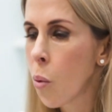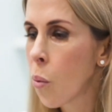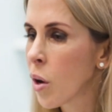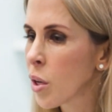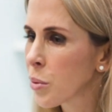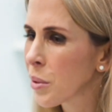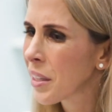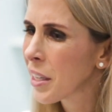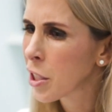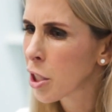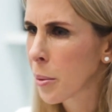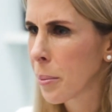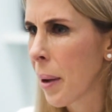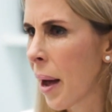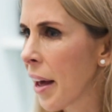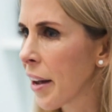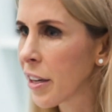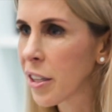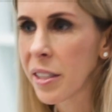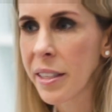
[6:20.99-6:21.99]
Once we get your
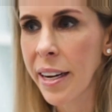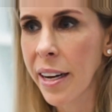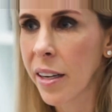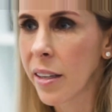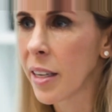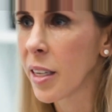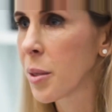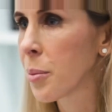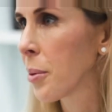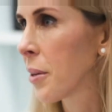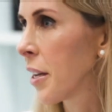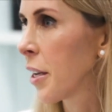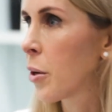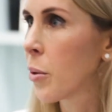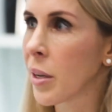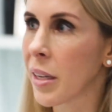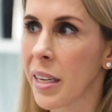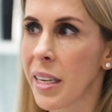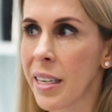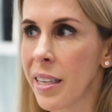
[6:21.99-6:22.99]
pattern down, it's pretty
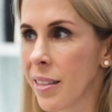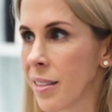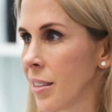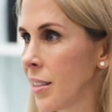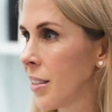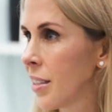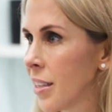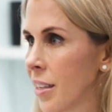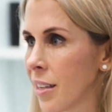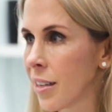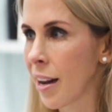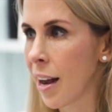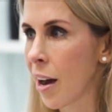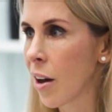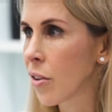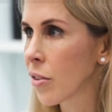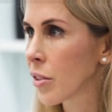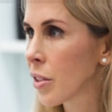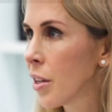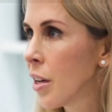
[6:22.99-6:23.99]
quick and easy in and
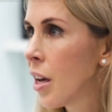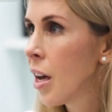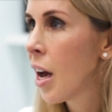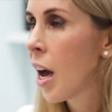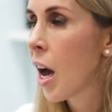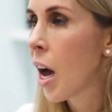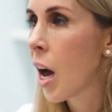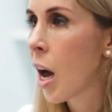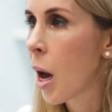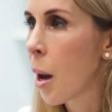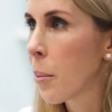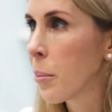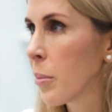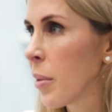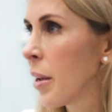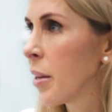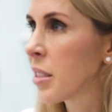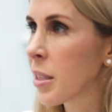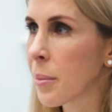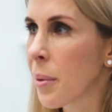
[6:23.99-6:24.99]
out.
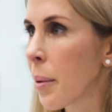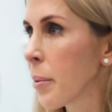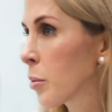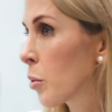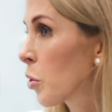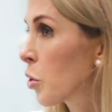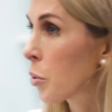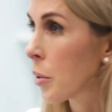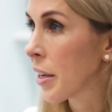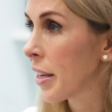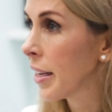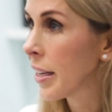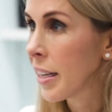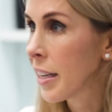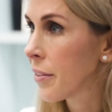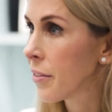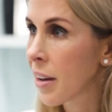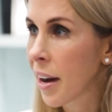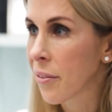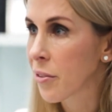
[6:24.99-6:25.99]
And sometimes we'll tweak it
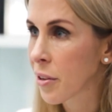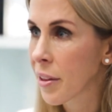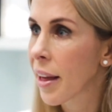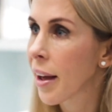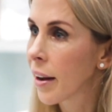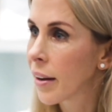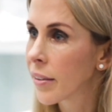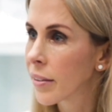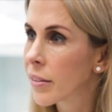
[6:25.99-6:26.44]
even after that.